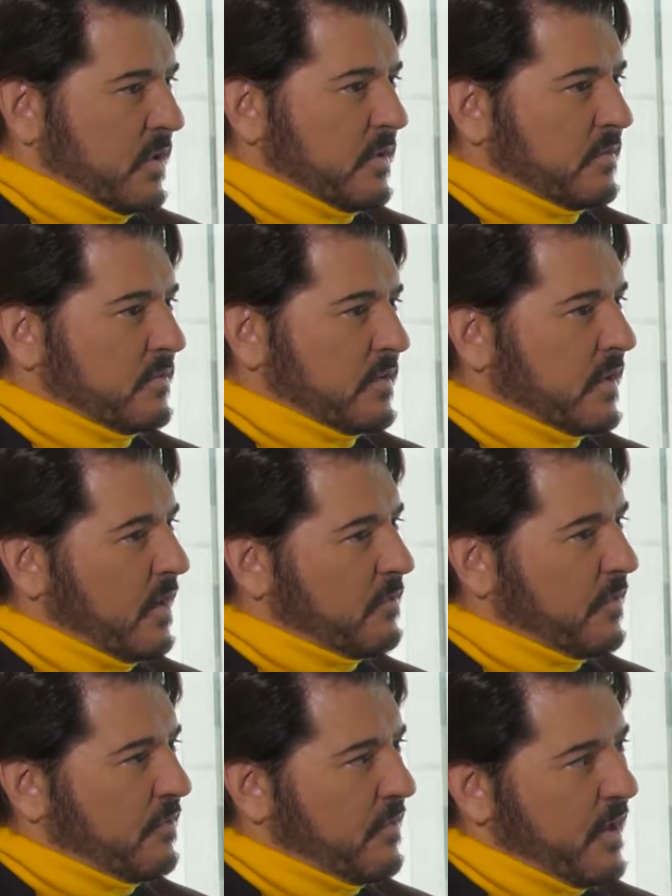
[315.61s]
of love
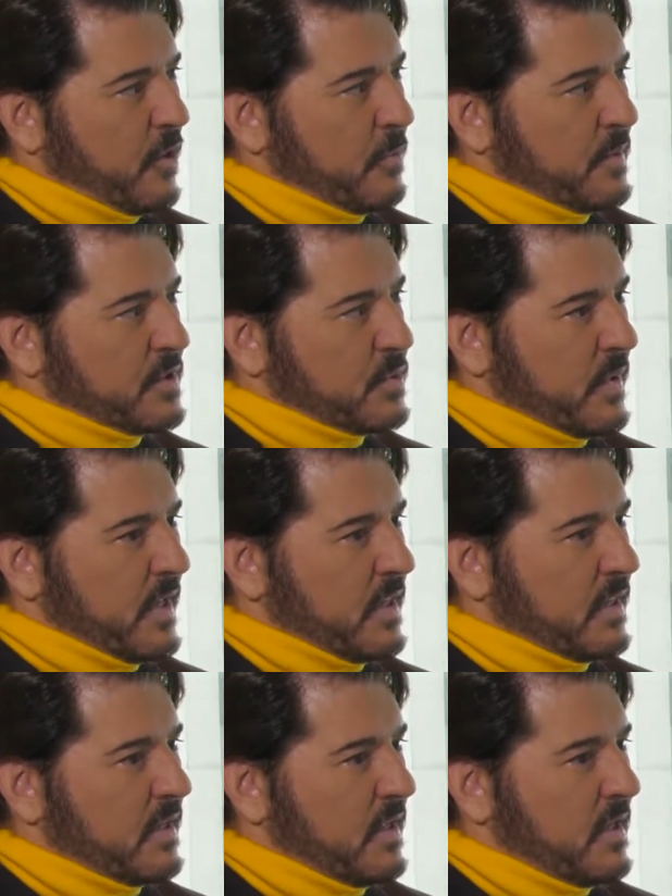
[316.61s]
affair
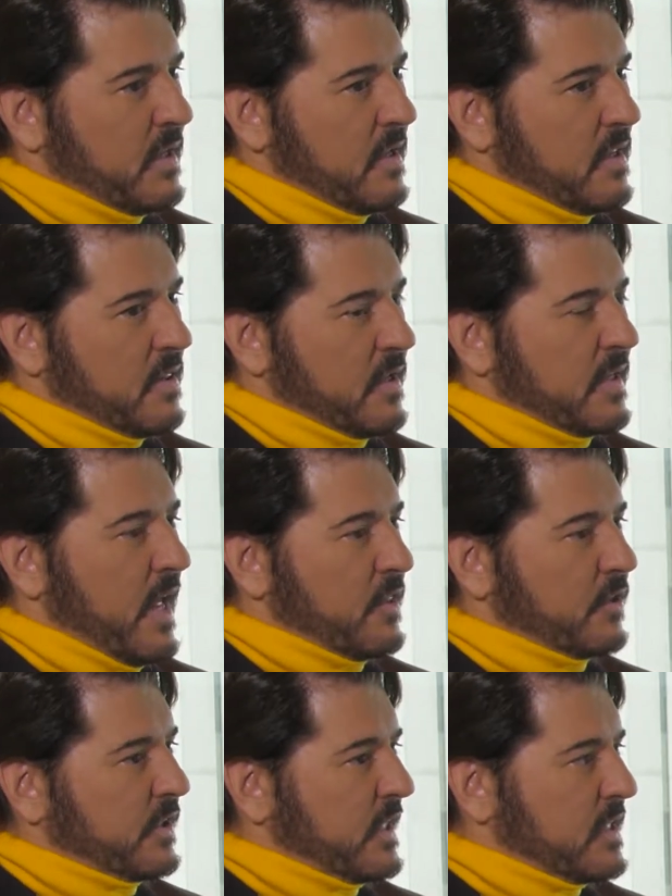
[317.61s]
between the
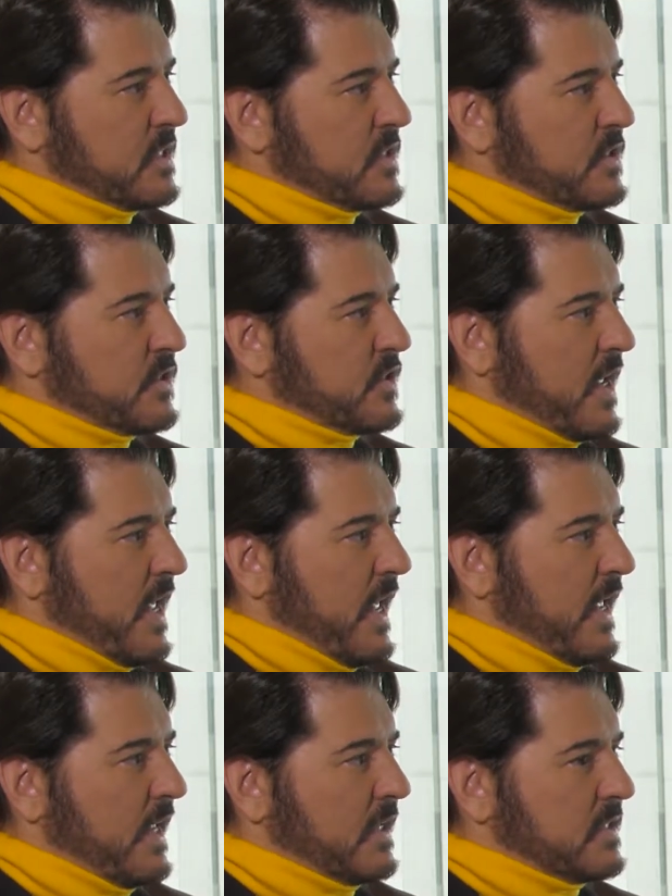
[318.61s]
Netherlands
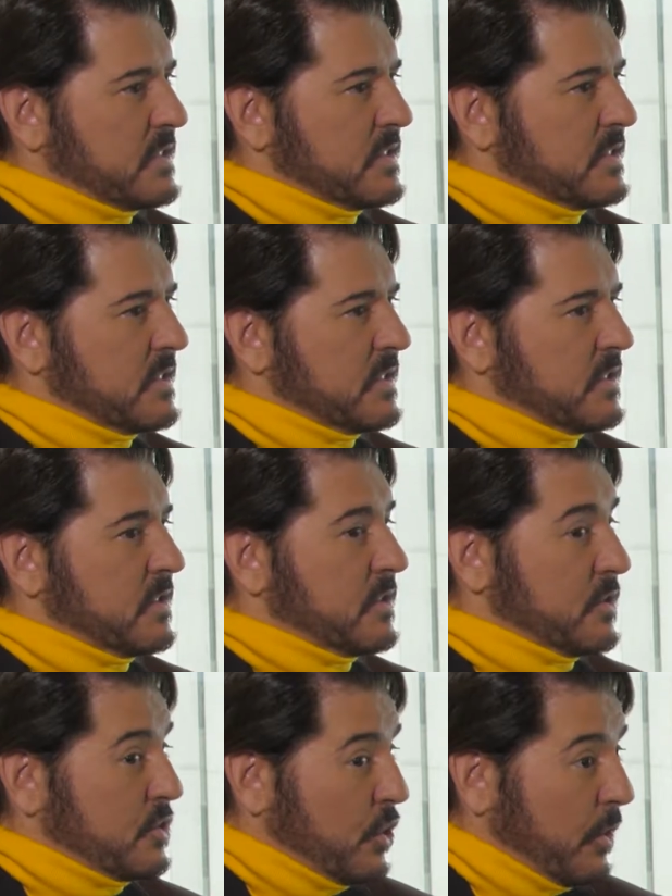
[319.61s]
and
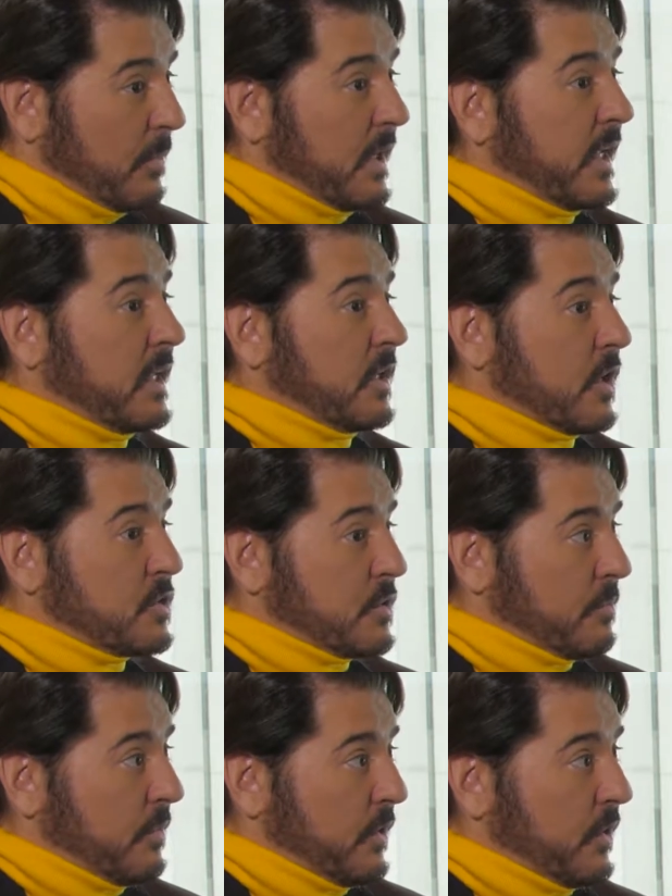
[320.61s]
Germany,
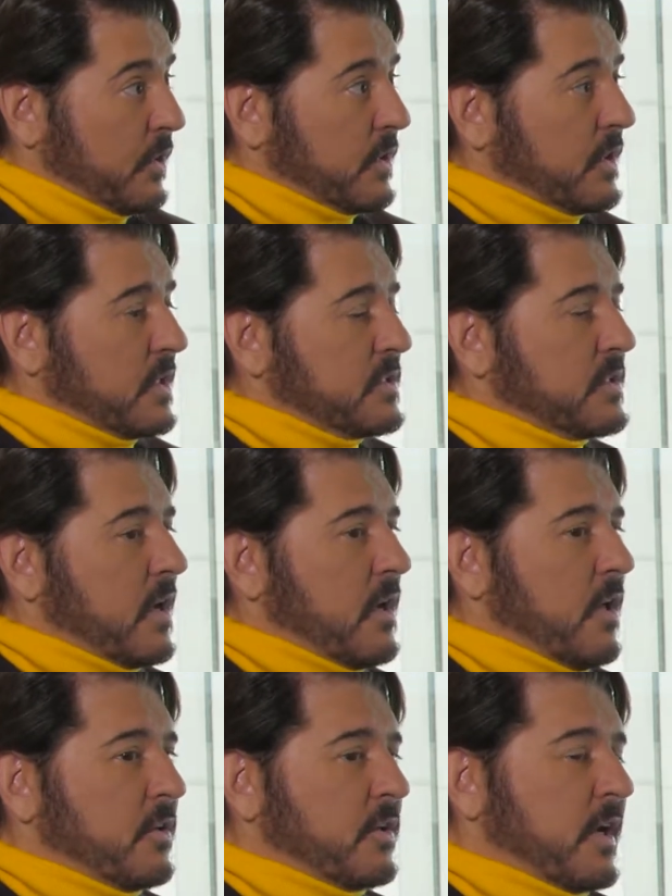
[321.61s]
Luxembourg, these
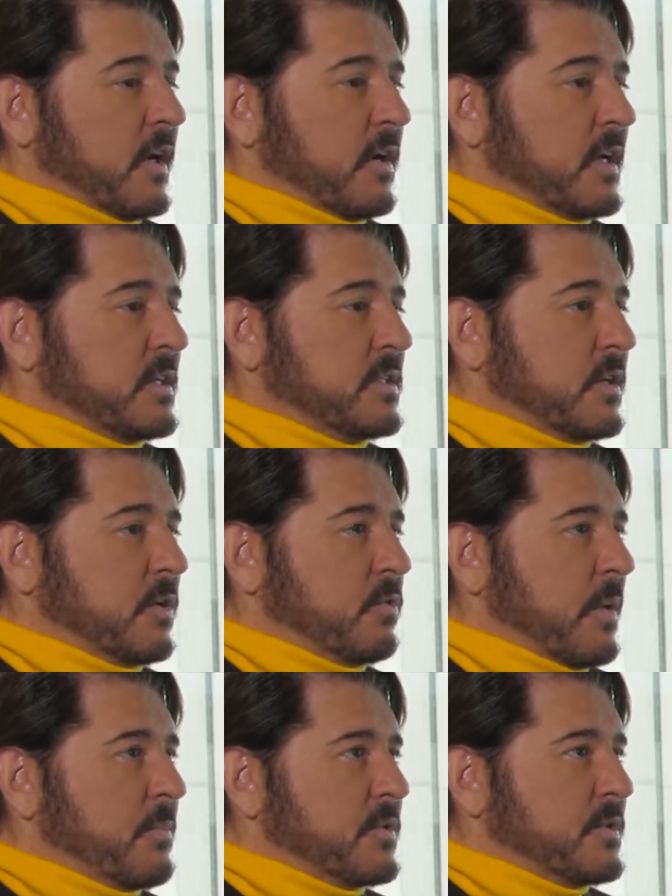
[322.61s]
other areas that you
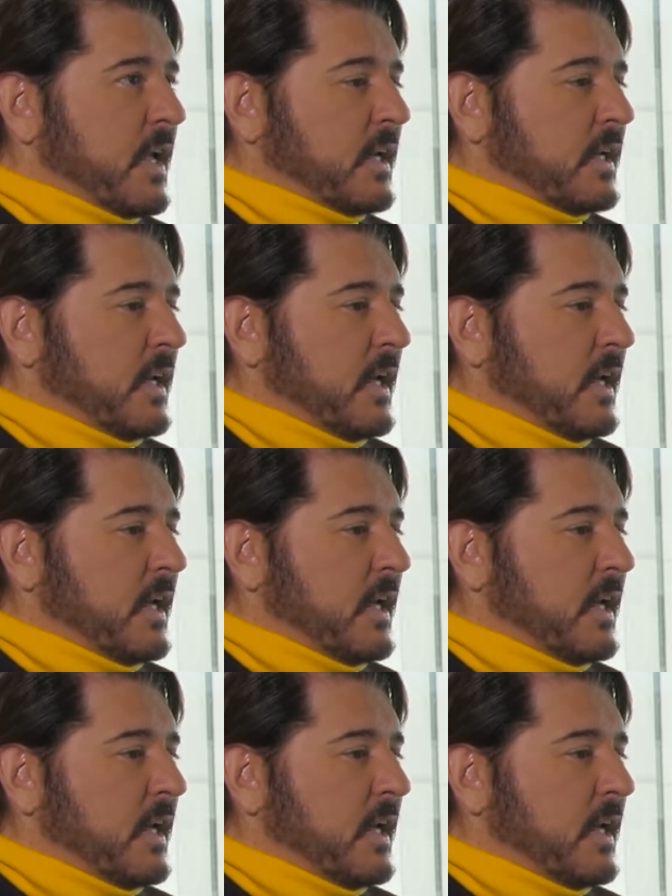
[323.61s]
represent,